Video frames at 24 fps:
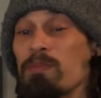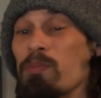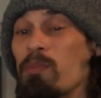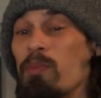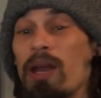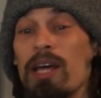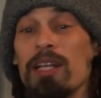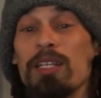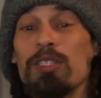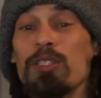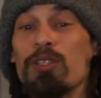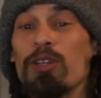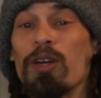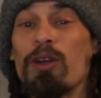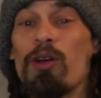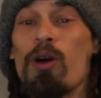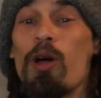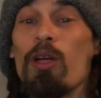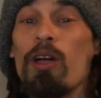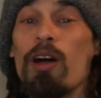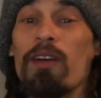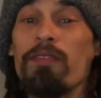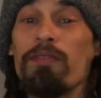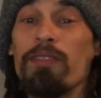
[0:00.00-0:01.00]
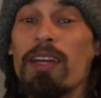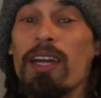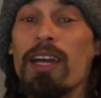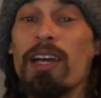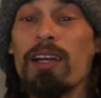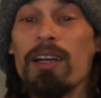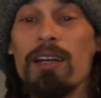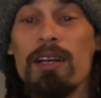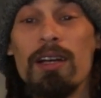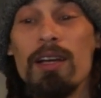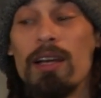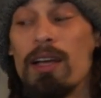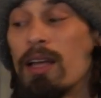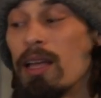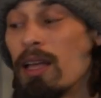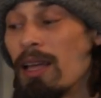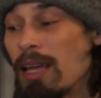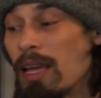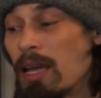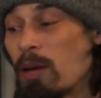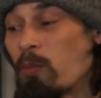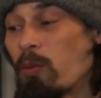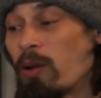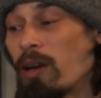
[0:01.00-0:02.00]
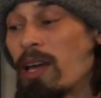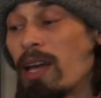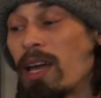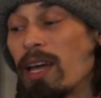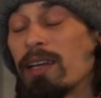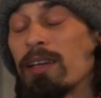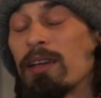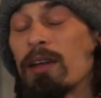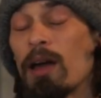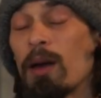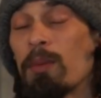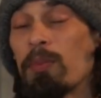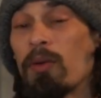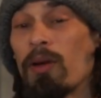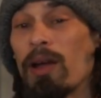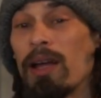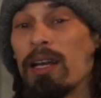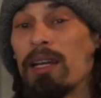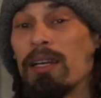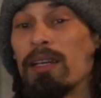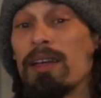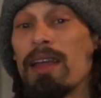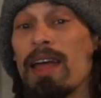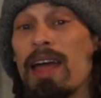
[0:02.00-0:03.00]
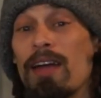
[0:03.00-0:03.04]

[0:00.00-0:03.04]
but I just took it all off there and went ahead and upgraded